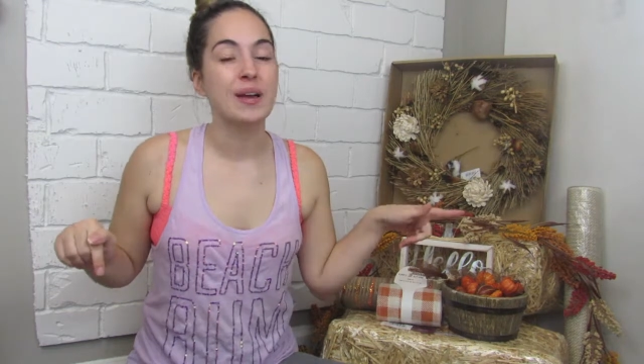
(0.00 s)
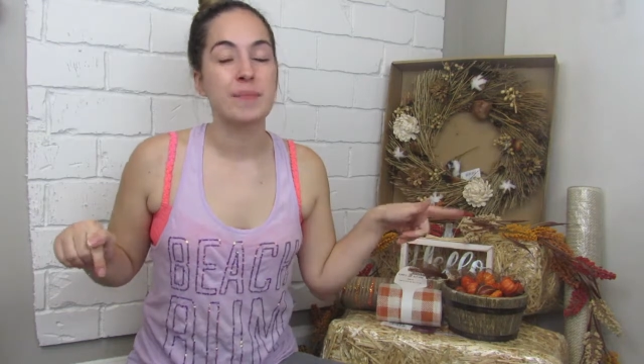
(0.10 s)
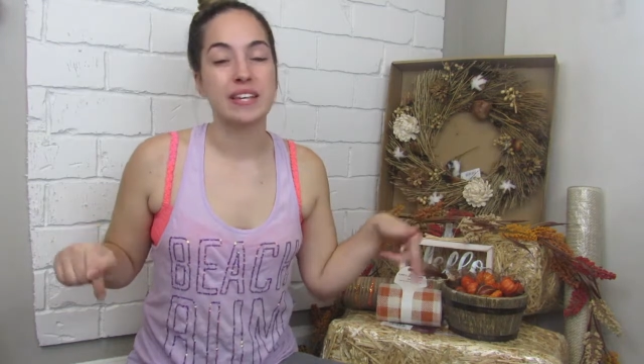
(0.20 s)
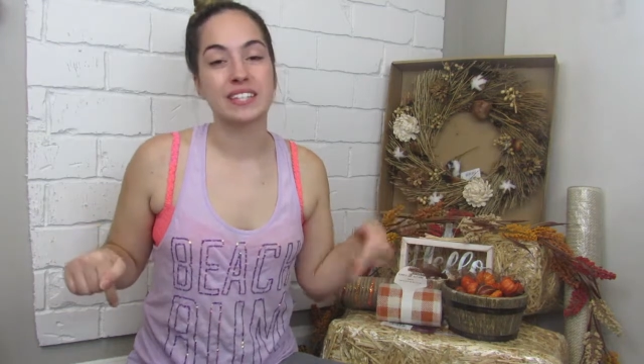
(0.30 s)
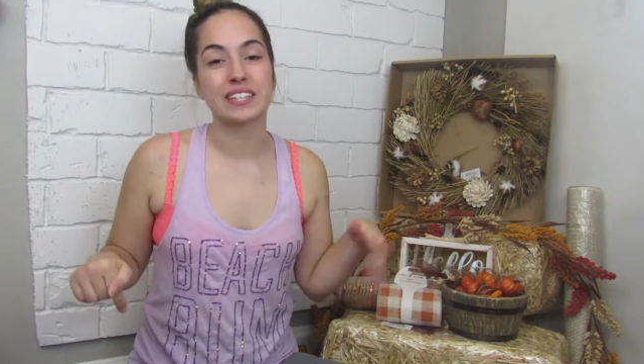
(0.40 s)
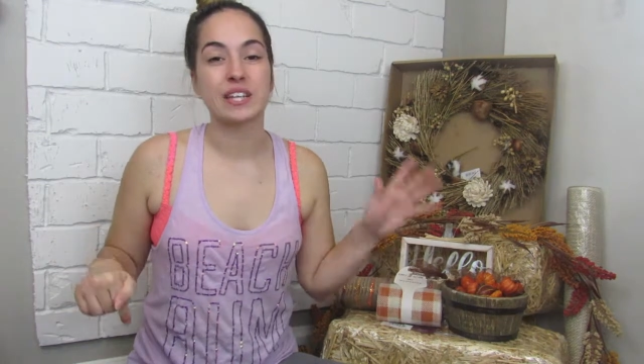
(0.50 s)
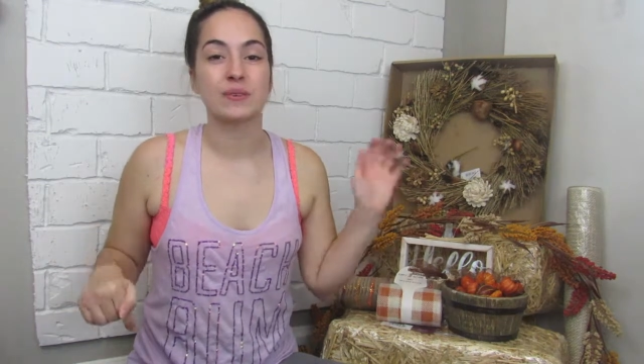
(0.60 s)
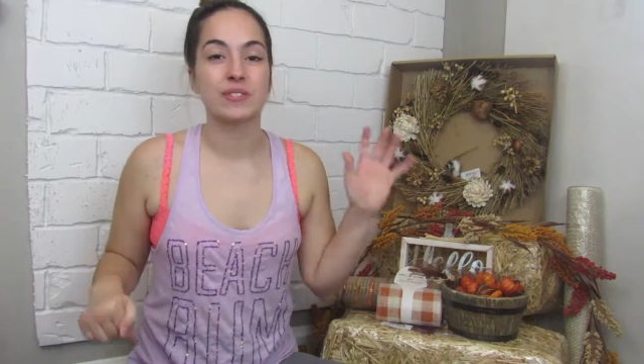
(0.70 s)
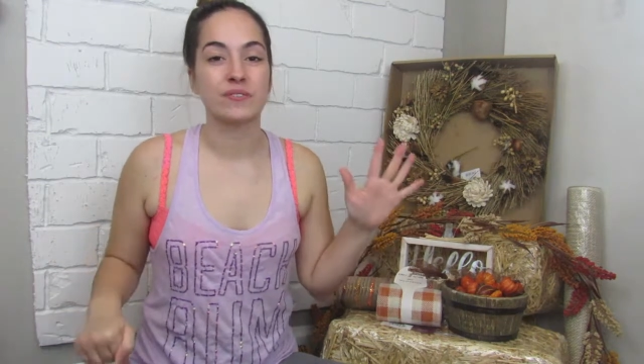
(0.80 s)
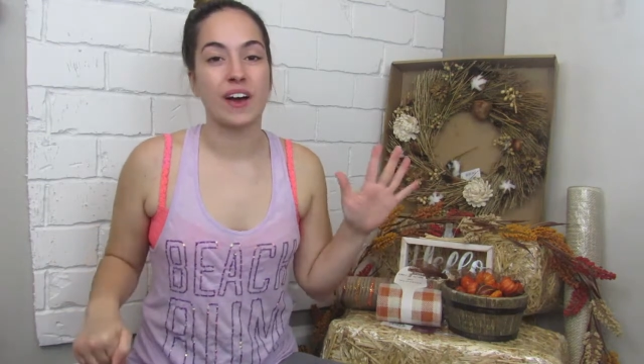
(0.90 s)
Basically, it
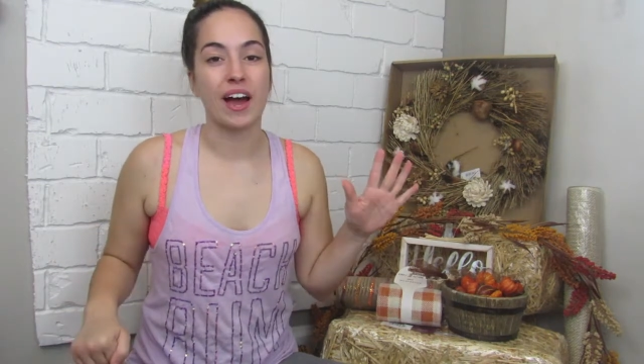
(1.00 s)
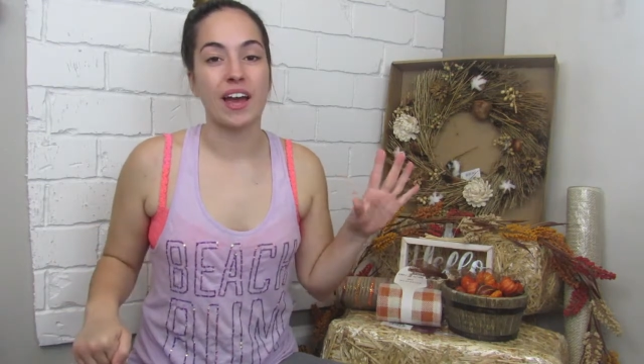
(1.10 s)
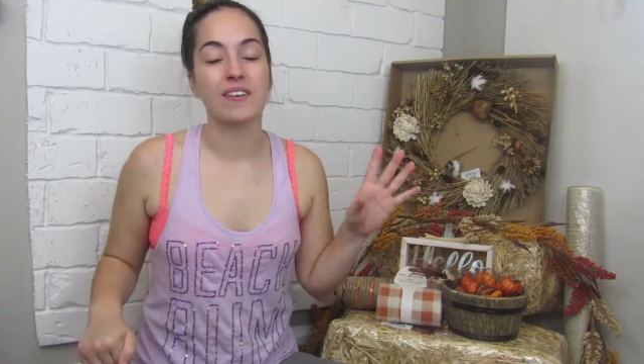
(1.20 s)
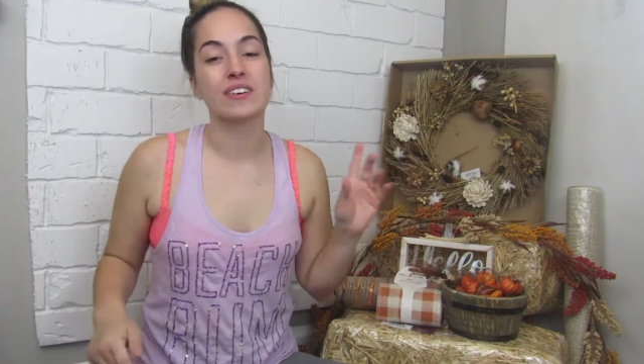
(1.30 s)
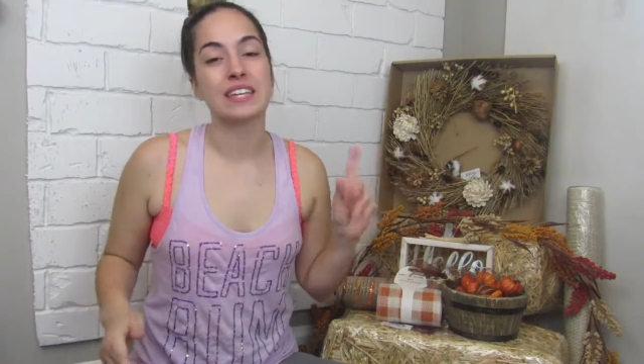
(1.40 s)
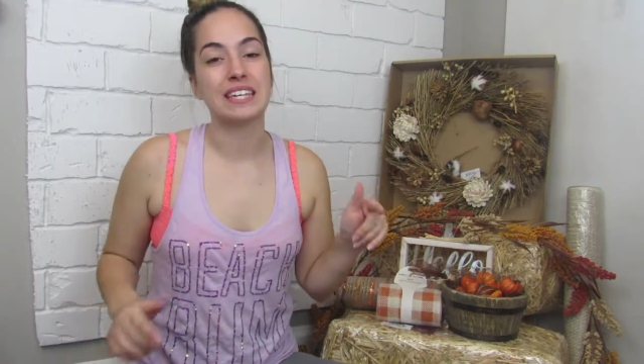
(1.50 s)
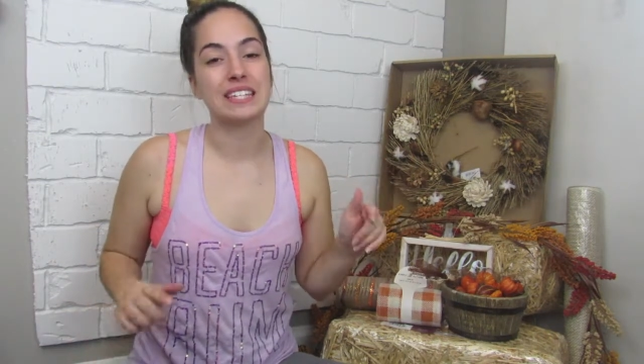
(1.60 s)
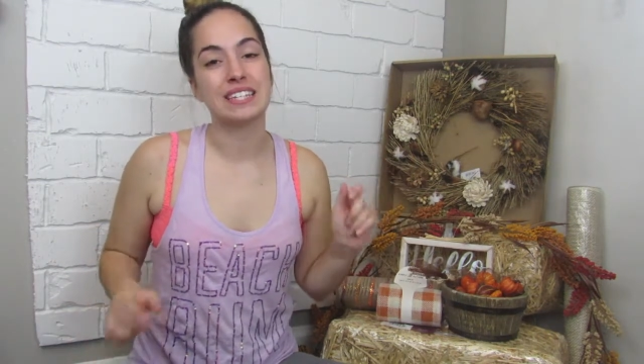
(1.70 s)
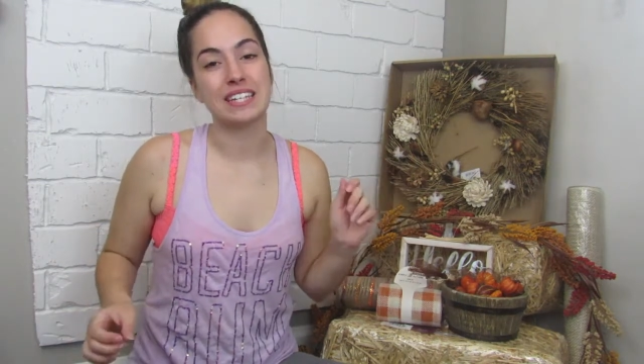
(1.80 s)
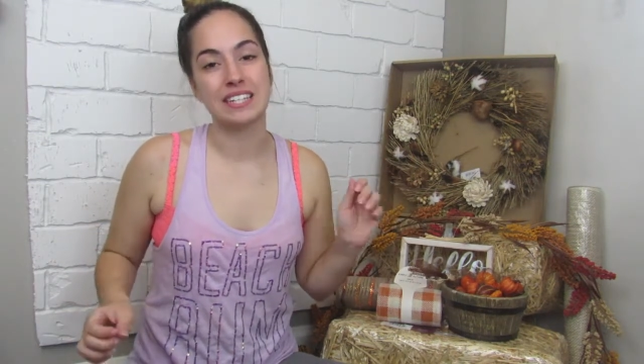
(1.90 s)
was 5
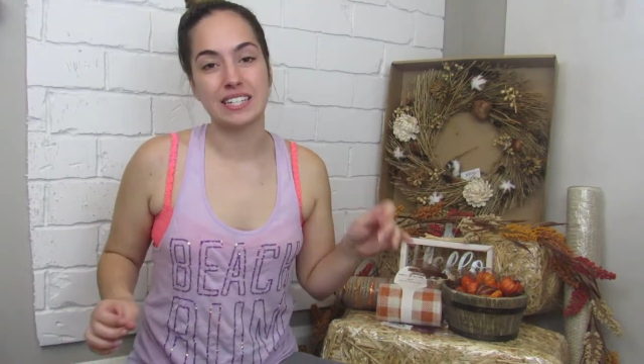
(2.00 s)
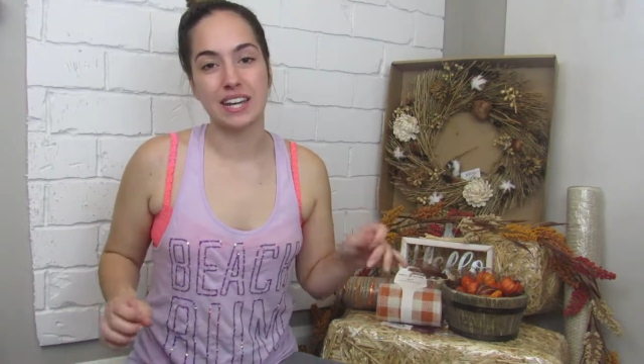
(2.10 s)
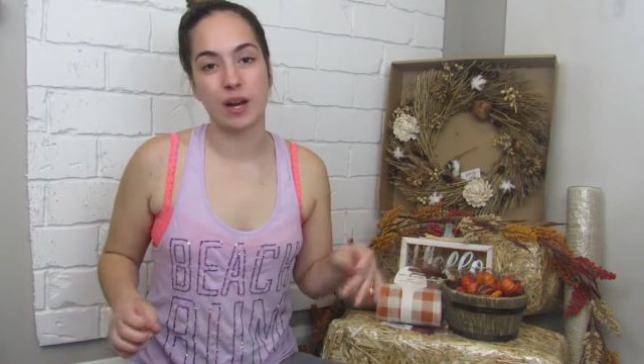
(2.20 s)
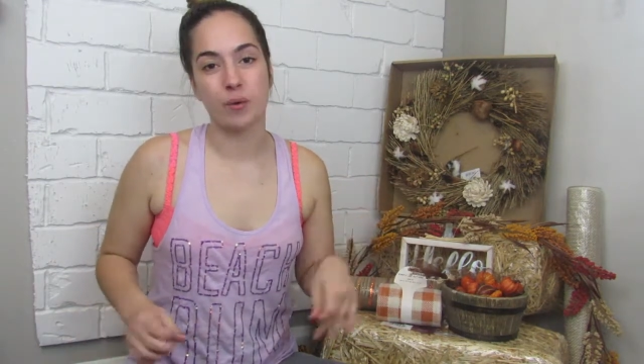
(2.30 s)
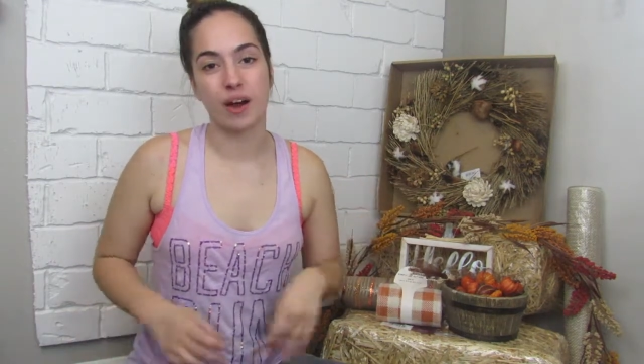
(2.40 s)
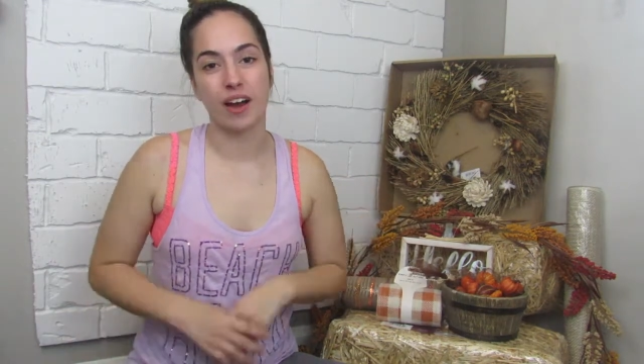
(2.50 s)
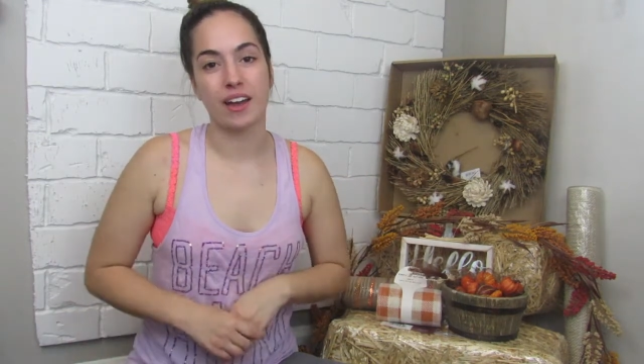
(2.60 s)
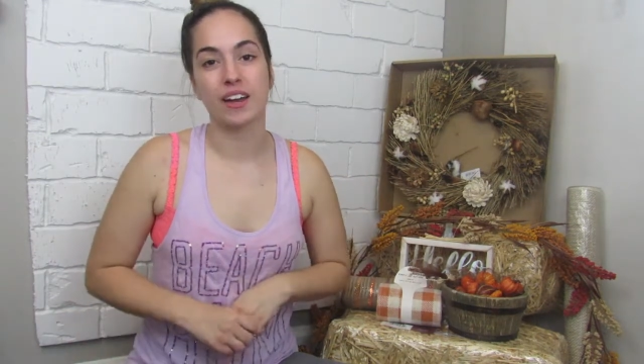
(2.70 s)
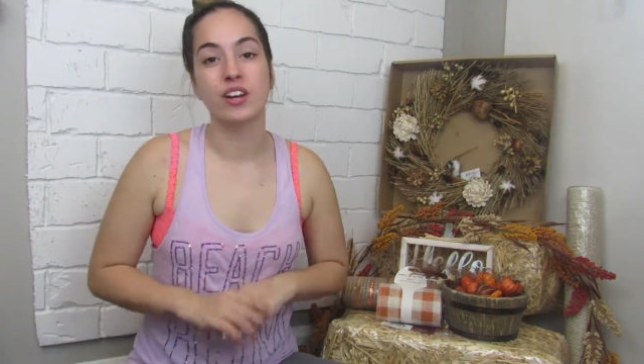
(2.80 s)
easy DIY,